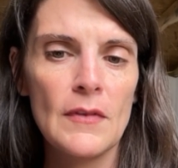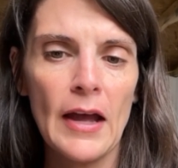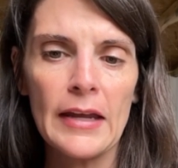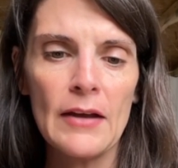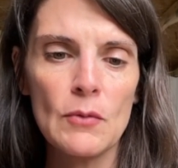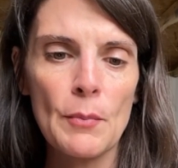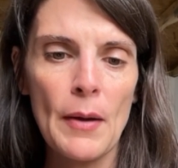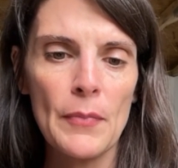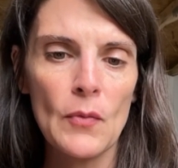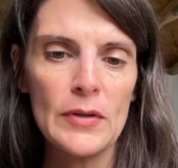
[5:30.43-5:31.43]
can't
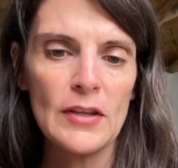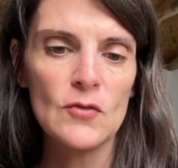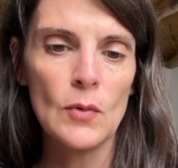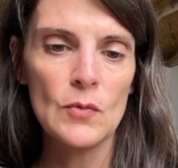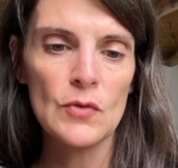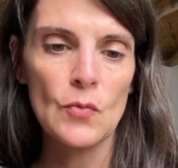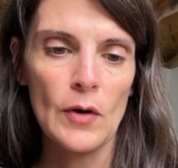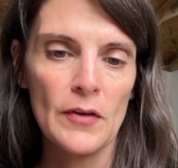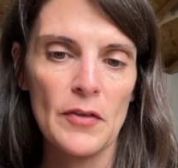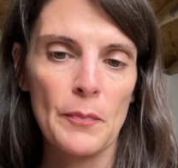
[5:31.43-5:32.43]
remember what this one was
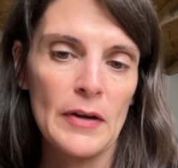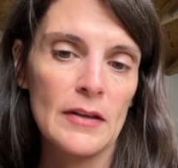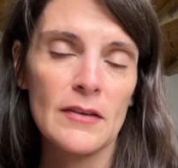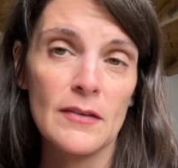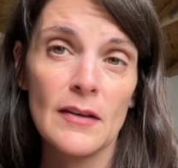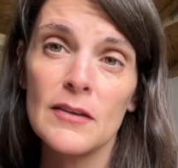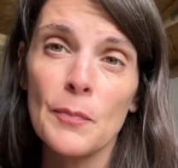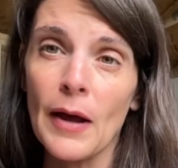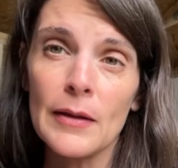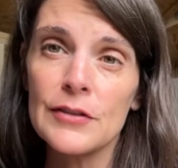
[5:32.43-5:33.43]
worth, but it's
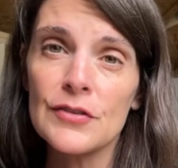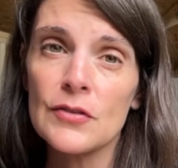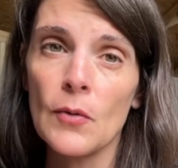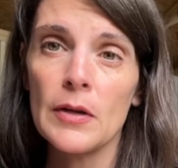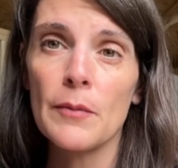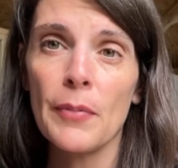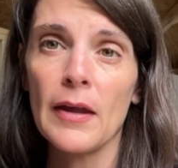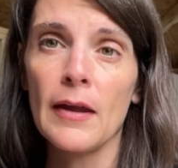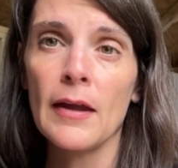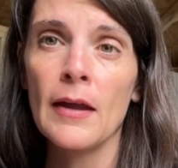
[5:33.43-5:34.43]
probably just going to
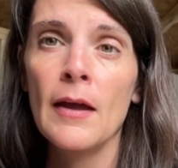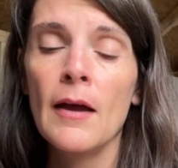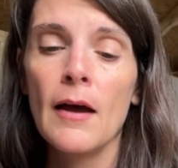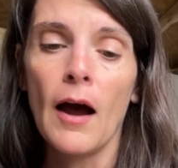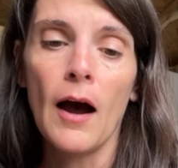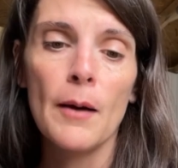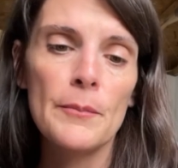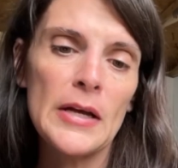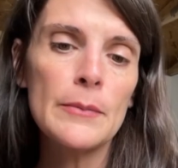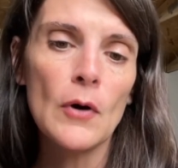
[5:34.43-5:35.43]
be
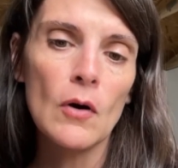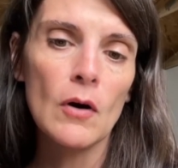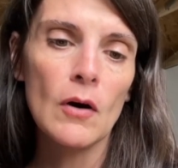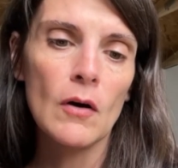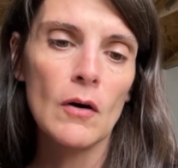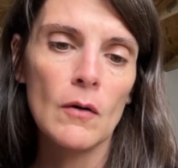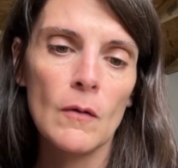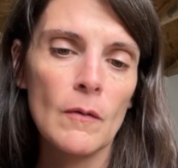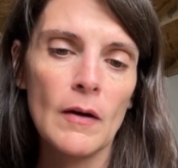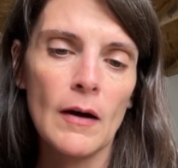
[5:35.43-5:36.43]
minimal.